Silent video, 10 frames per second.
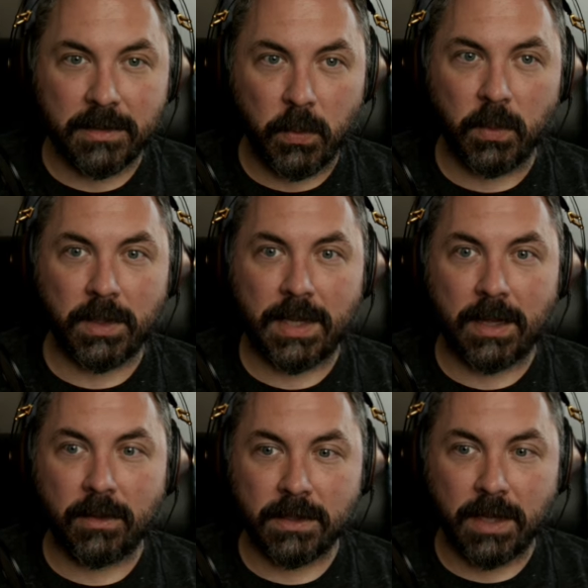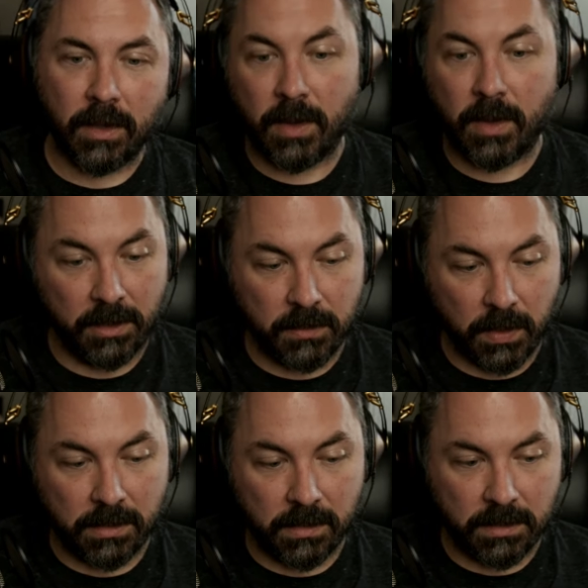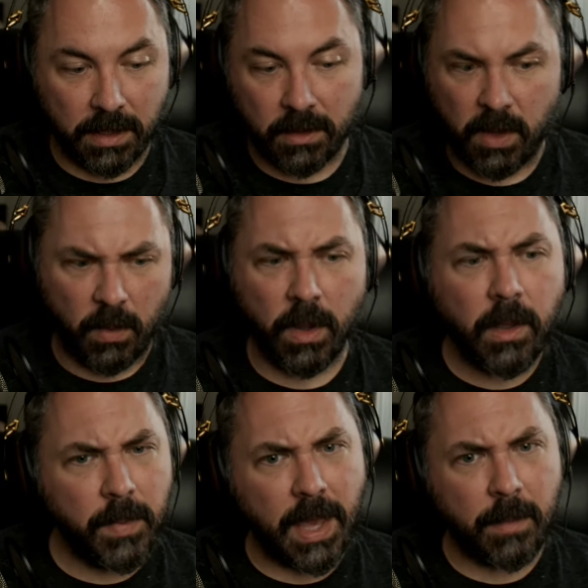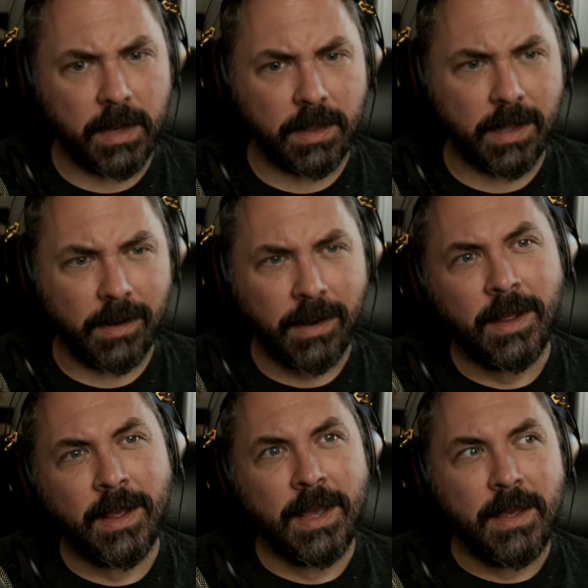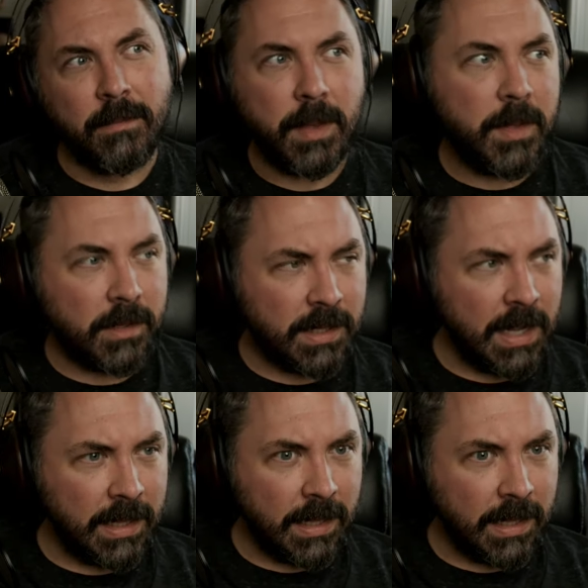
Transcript: I wonder what that looks like. Okay, here's what it looks like. Okay, what could be happening there? Maybe there's an alien